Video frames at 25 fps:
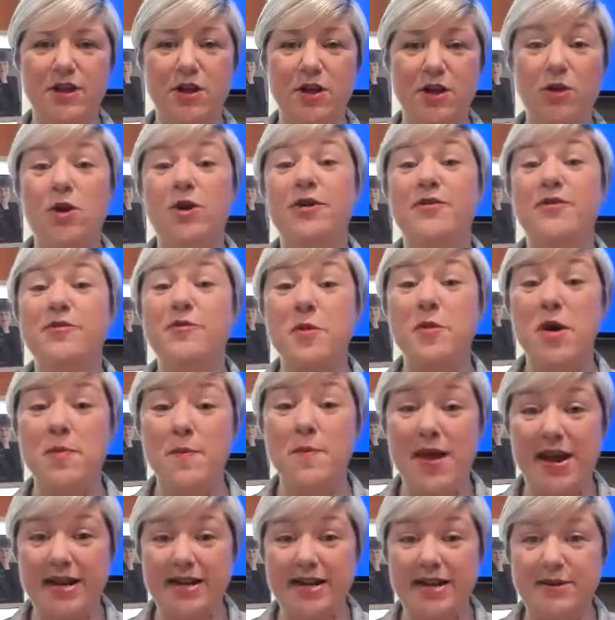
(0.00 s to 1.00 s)
a lot of
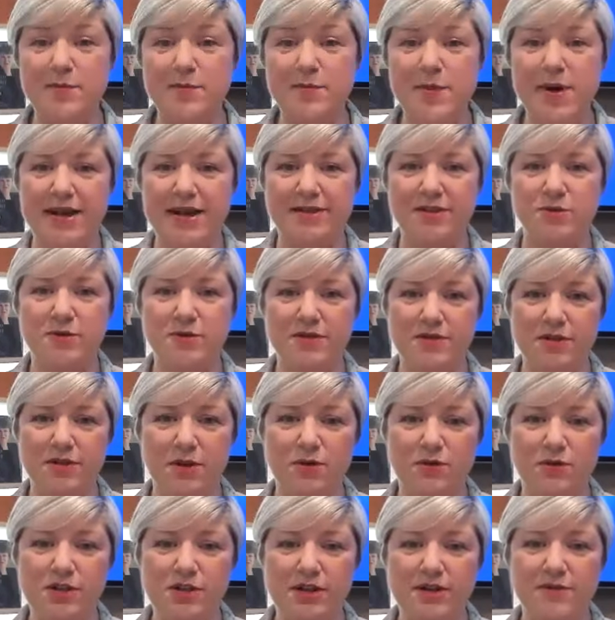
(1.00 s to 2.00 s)
momentum as a
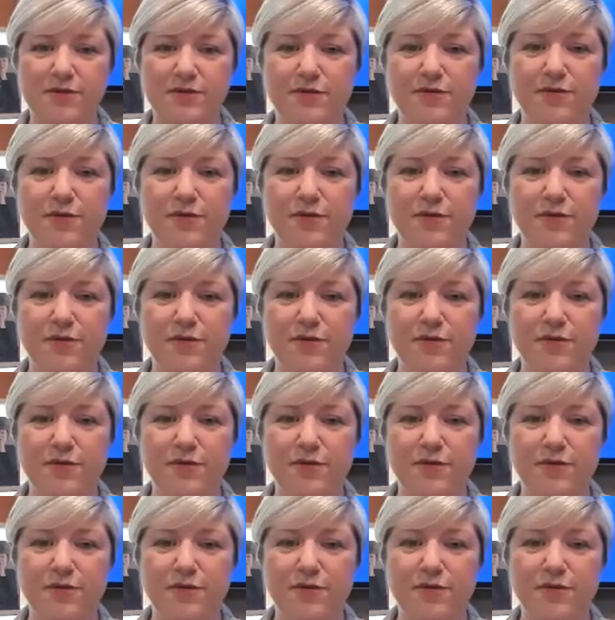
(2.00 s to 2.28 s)
result of